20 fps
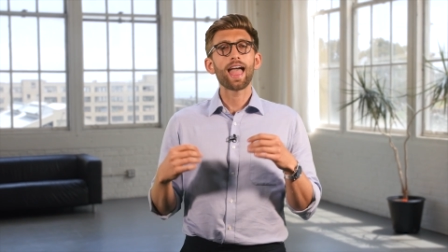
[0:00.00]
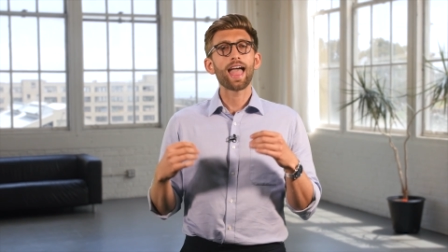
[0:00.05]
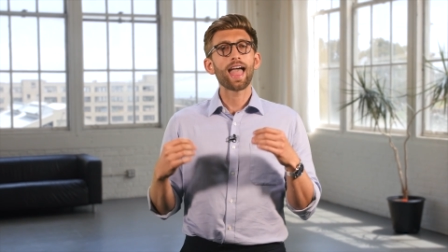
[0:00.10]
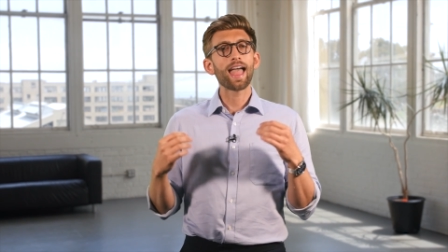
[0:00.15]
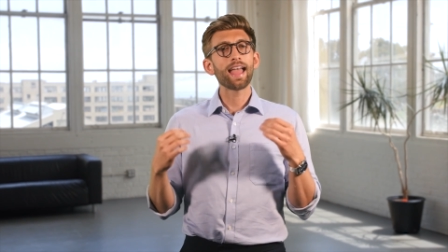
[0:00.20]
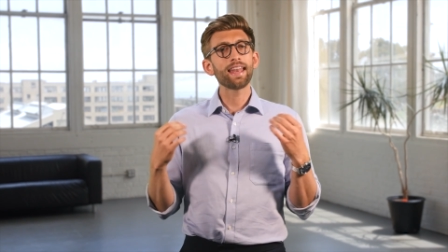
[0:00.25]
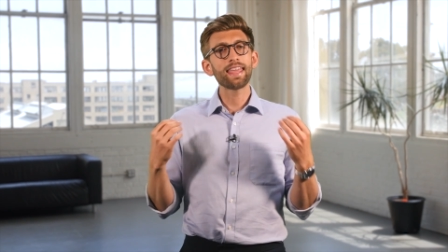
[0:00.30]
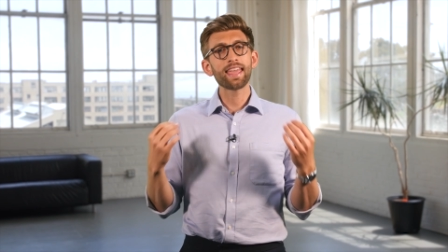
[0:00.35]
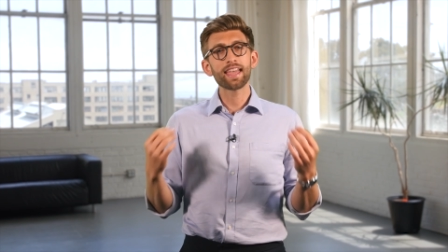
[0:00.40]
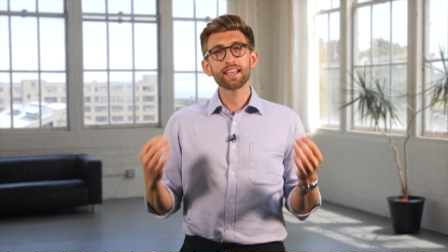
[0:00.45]

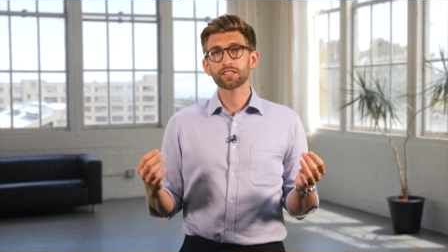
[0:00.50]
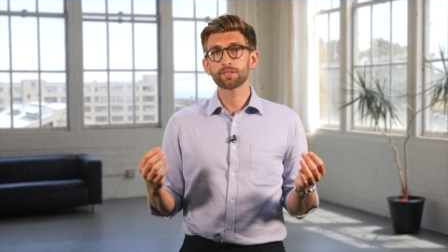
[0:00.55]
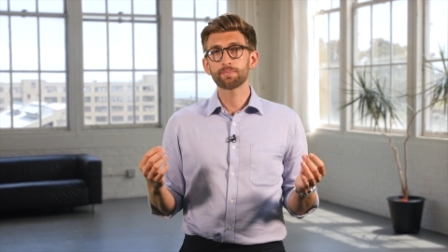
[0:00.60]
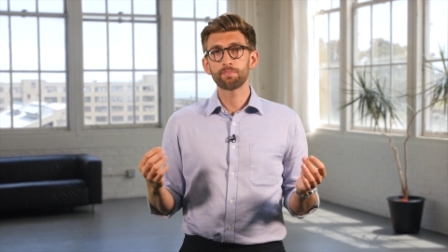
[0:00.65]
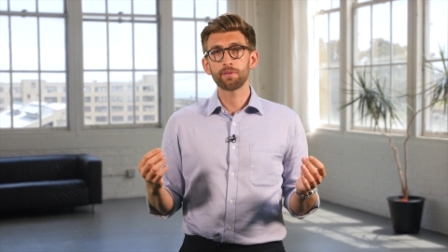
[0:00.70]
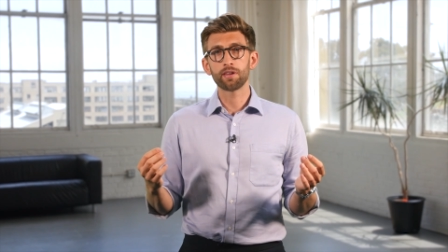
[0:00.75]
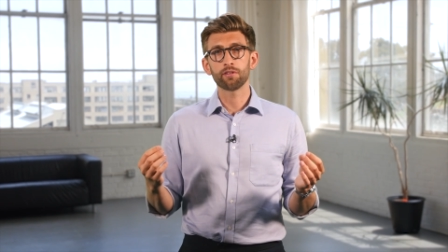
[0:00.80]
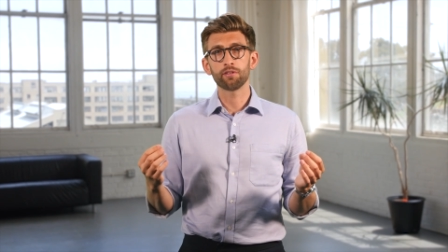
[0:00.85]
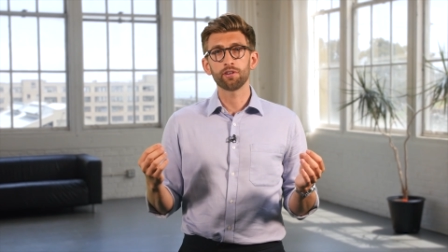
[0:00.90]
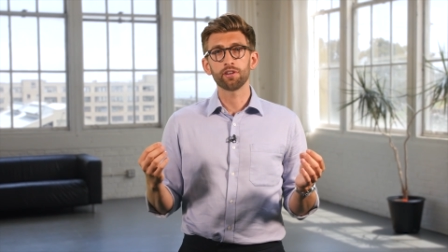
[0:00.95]
Any
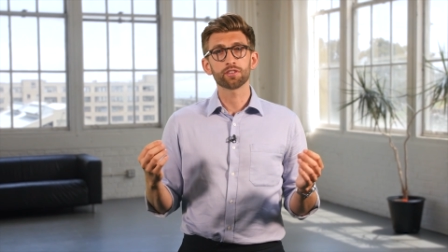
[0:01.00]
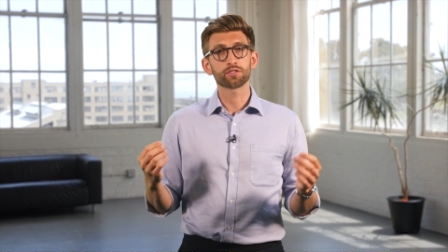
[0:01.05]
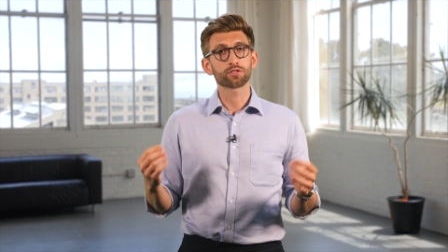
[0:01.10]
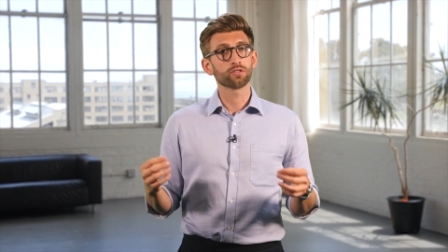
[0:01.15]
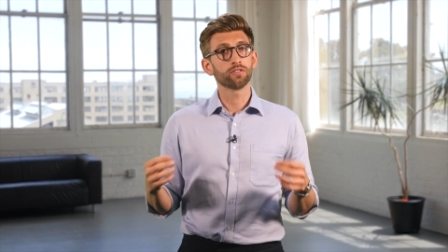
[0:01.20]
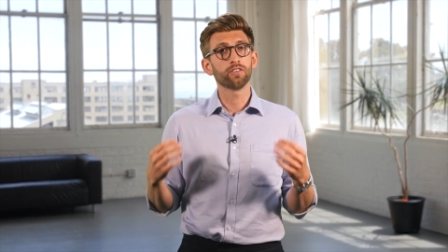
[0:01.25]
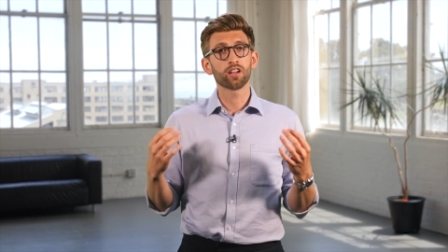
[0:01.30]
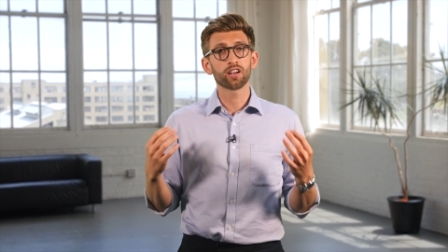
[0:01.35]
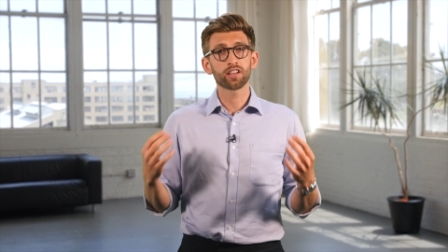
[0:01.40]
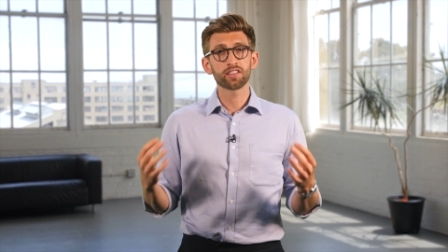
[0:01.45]
experience or
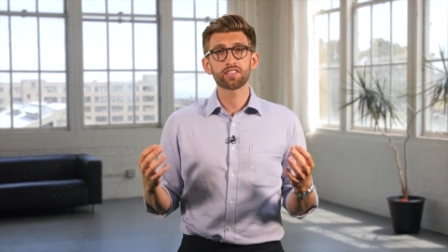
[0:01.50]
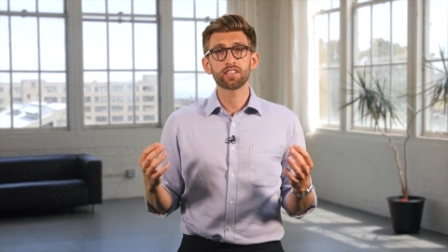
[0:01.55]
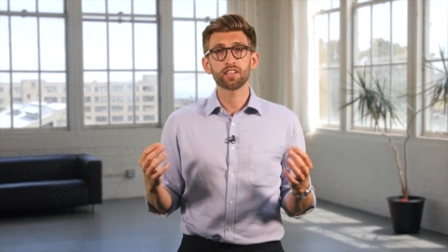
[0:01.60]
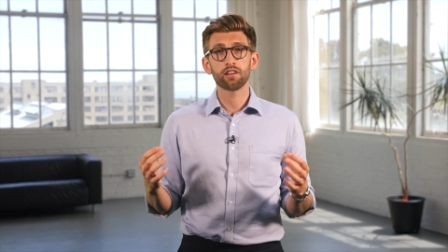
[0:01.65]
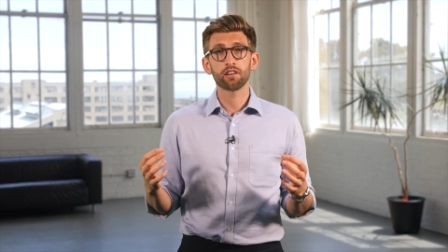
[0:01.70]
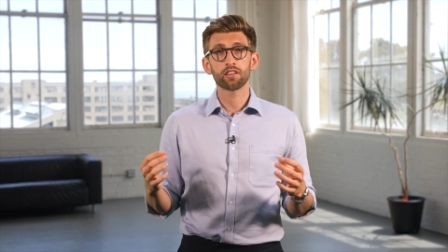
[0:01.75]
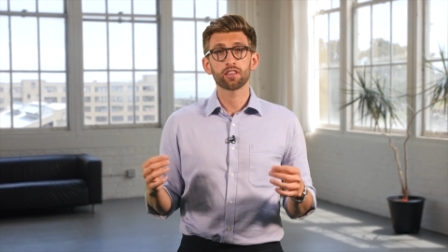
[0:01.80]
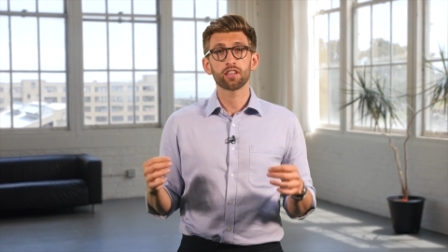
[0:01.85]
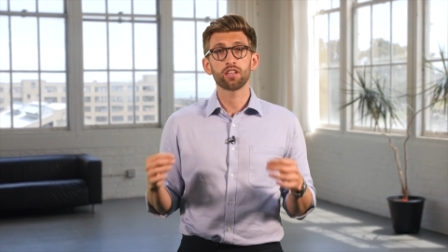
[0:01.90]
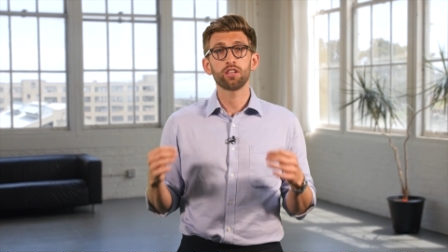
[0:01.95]

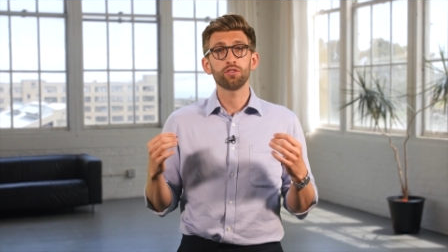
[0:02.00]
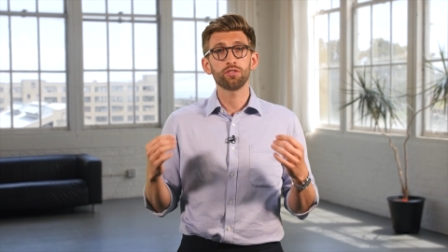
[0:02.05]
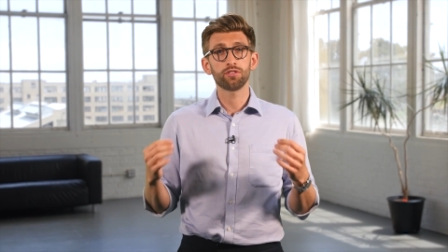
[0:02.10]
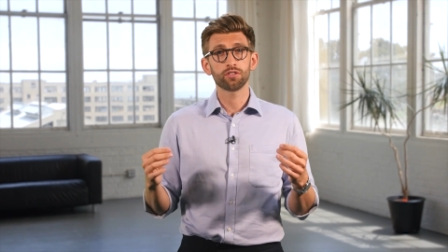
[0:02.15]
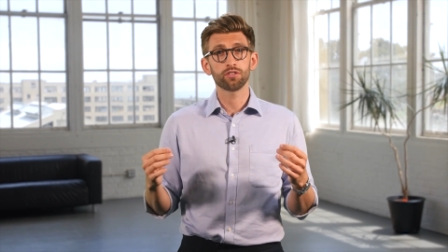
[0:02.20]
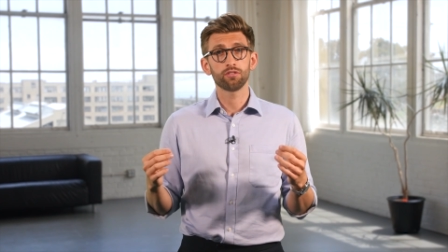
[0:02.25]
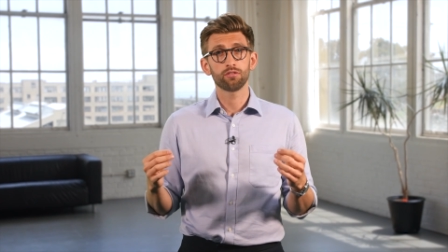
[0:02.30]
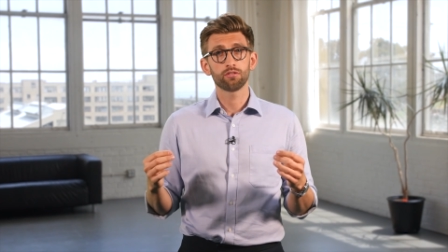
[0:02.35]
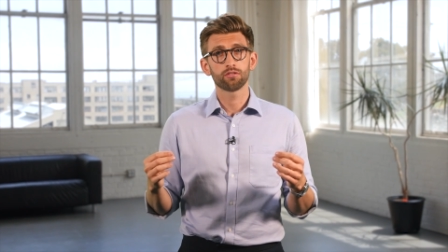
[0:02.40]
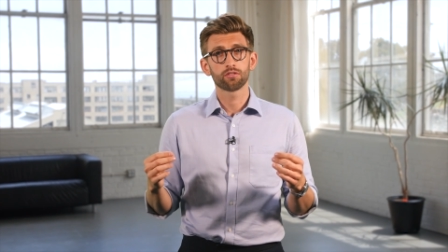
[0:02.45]
volunteering that you
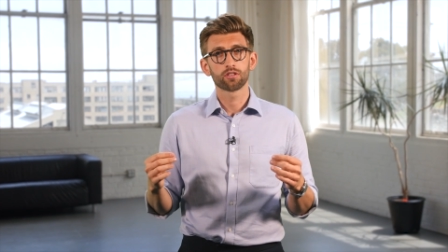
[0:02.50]
do